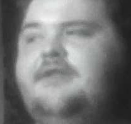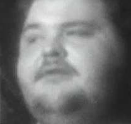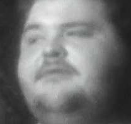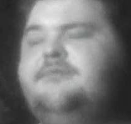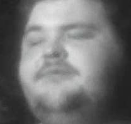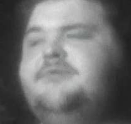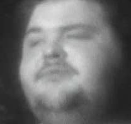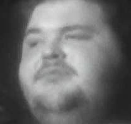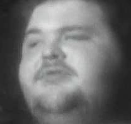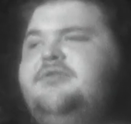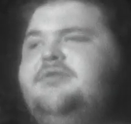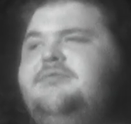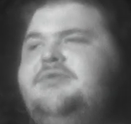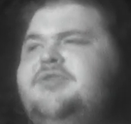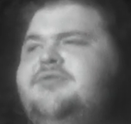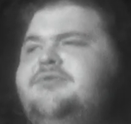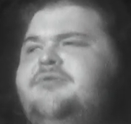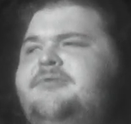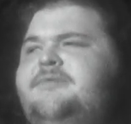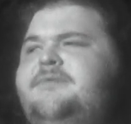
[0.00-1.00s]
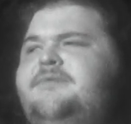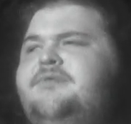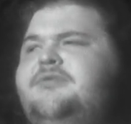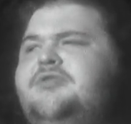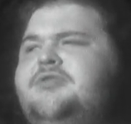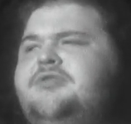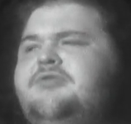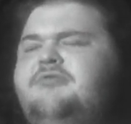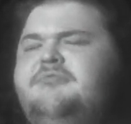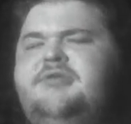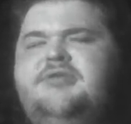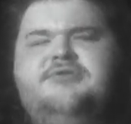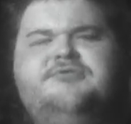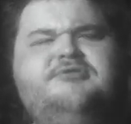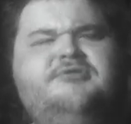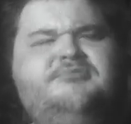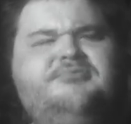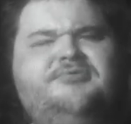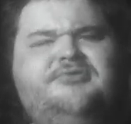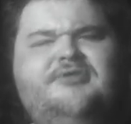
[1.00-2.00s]
Either it was Metroid Fusion or
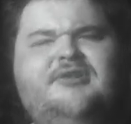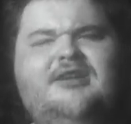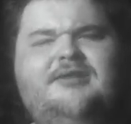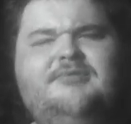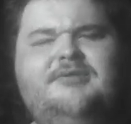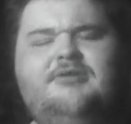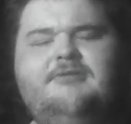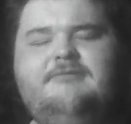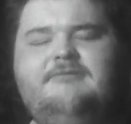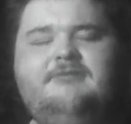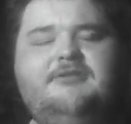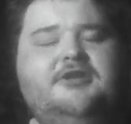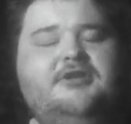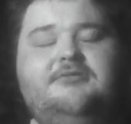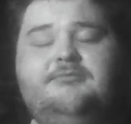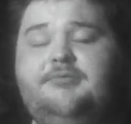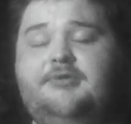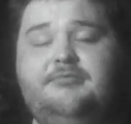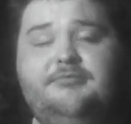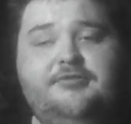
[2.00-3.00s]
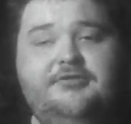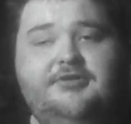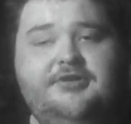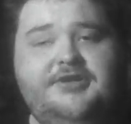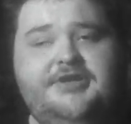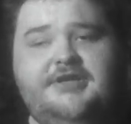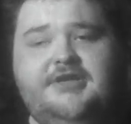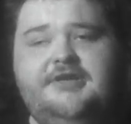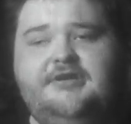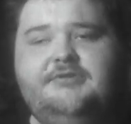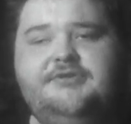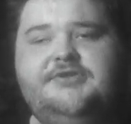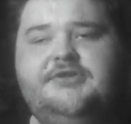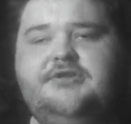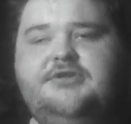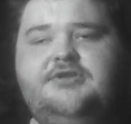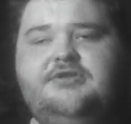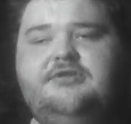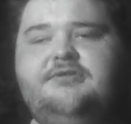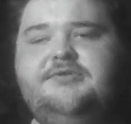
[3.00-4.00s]
Metroid Prime. I don't fucking remember. It was
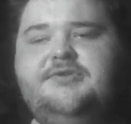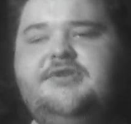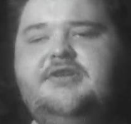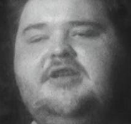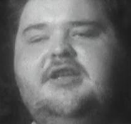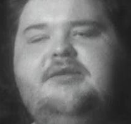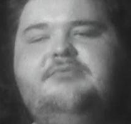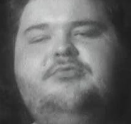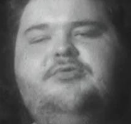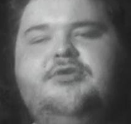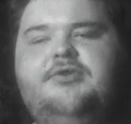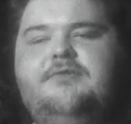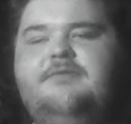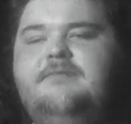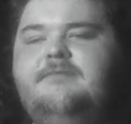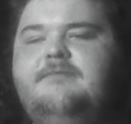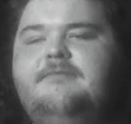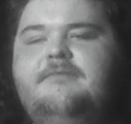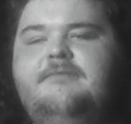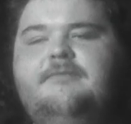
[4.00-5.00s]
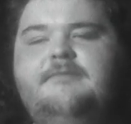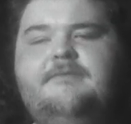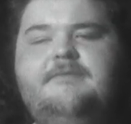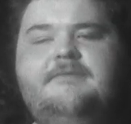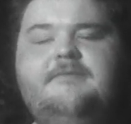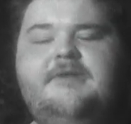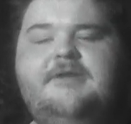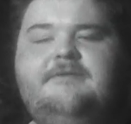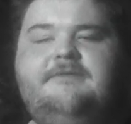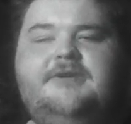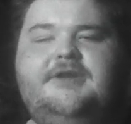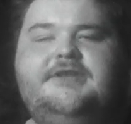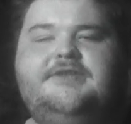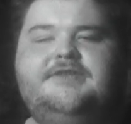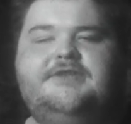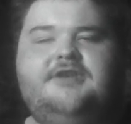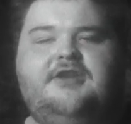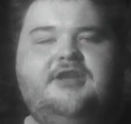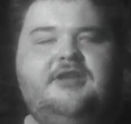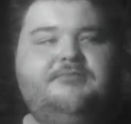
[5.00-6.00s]
the it was the Game Boy
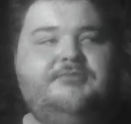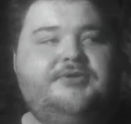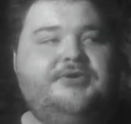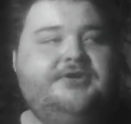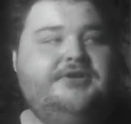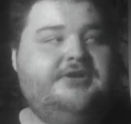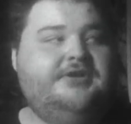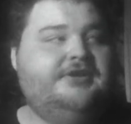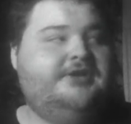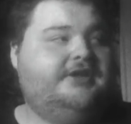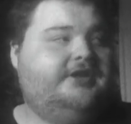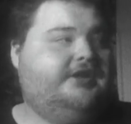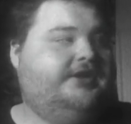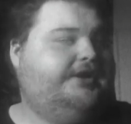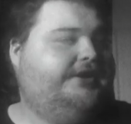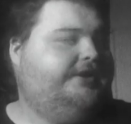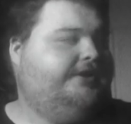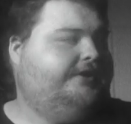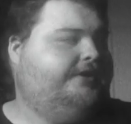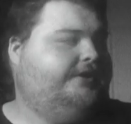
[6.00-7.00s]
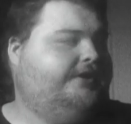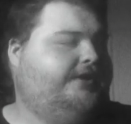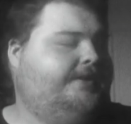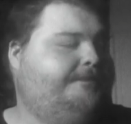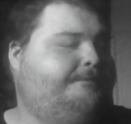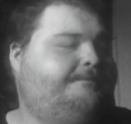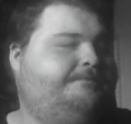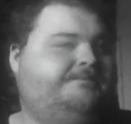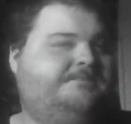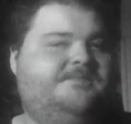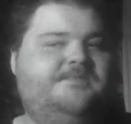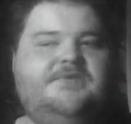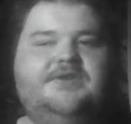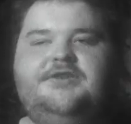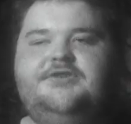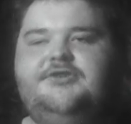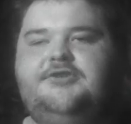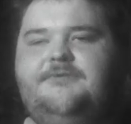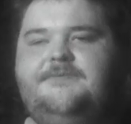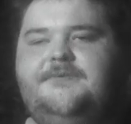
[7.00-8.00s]
Advance game, and um,
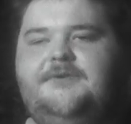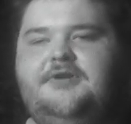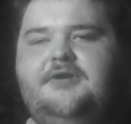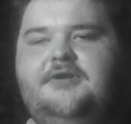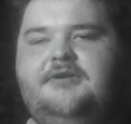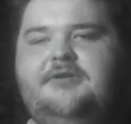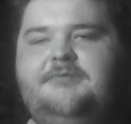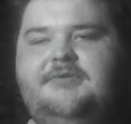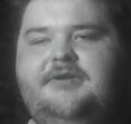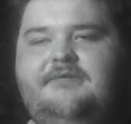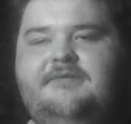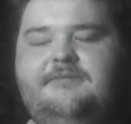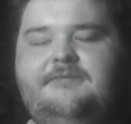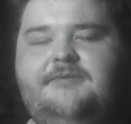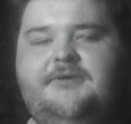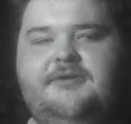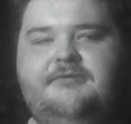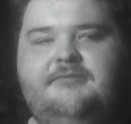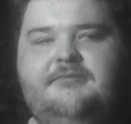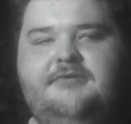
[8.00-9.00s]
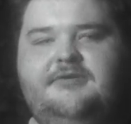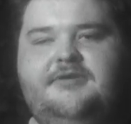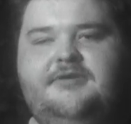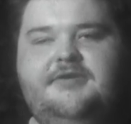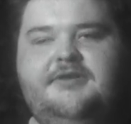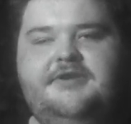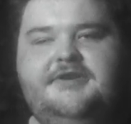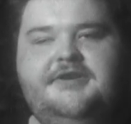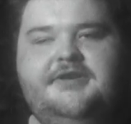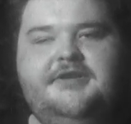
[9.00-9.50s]
so far I'm having fun with it.